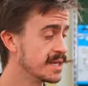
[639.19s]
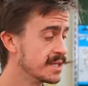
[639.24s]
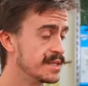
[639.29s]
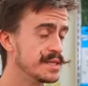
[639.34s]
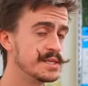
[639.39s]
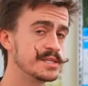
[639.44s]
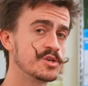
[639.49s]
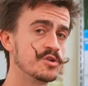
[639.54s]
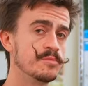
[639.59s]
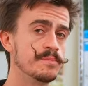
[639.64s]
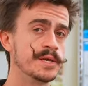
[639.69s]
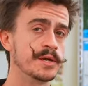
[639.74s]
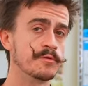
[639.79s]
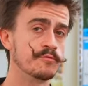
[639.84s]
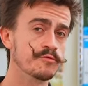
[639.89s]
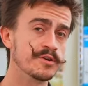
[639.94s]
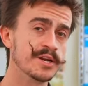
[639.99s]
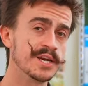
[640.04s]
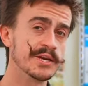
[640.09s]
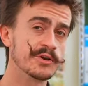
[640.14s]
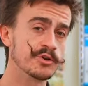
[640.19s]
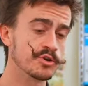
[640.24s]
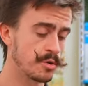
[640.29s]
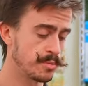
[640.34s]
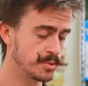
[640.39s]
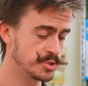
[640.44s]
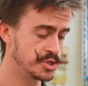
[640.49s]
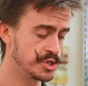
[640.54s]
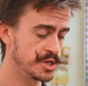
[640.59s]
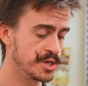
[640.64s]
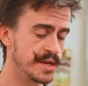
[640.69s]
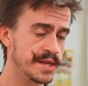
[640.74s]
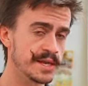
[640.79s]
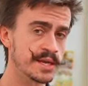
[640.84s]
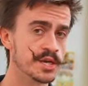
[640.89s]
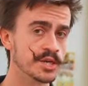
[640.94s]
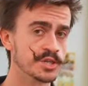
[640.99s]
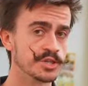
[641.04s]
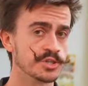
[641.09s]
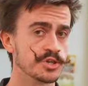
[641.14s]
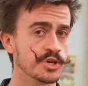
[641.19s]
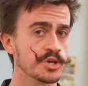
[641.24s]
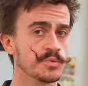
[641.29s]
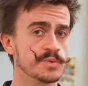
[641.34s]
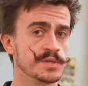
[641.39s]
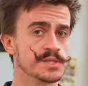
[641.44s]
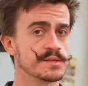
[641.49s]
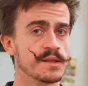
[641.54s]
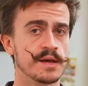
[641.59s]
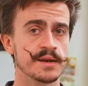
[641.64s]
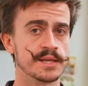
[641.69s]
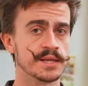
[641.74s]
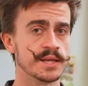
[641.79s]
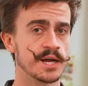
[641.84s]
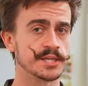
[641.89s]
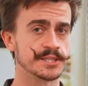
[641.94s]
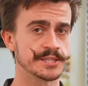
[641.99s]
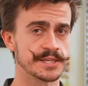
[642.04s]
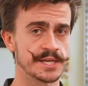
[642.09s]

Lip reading: this could be a really good opportunity to go to a slightly larger